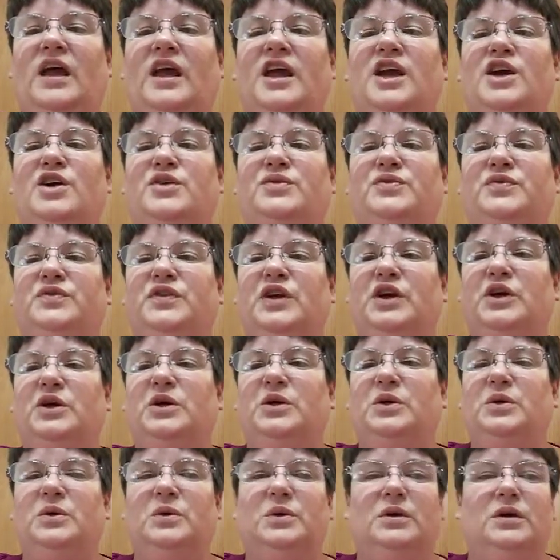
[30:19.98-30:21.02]
if
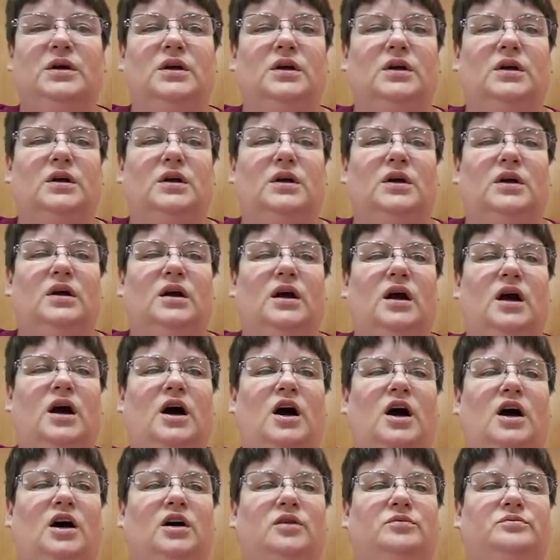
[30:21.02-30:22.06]
you,
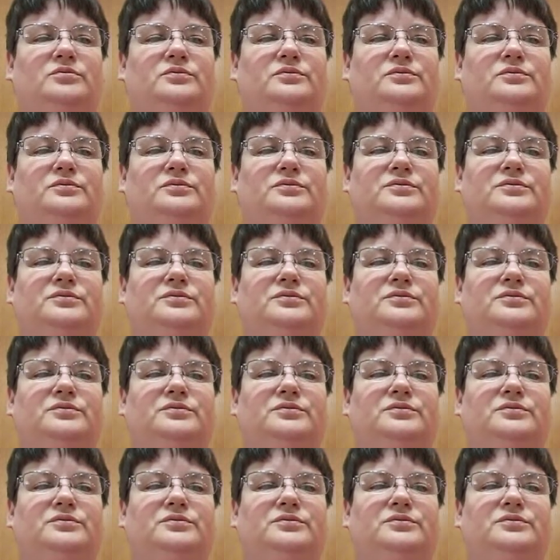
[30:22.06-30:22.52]
um,